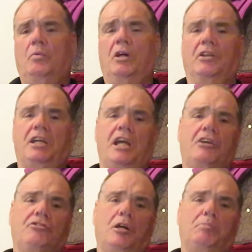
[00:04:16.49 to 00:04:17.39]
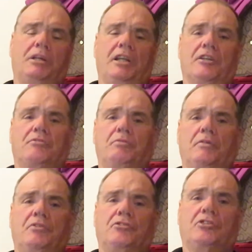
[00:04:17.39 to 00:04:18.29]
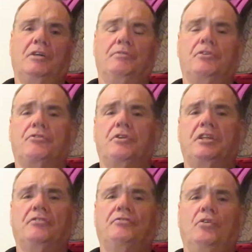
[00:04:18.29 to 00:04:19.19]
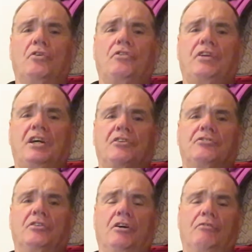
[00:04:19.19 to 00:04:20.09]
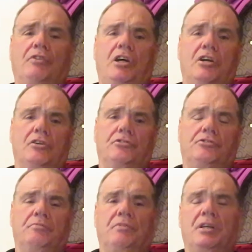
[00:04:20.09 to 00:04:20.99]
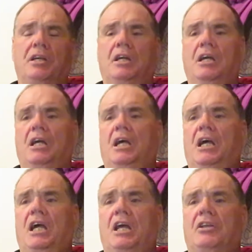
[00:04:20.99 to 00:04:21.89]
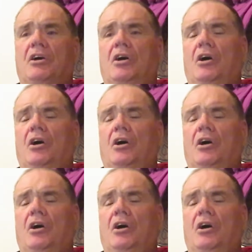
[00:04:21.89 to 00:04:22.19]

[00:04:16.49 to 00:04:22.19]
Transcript: well, the exoplanets, we've discovered 3,000 to 4,000 of those, and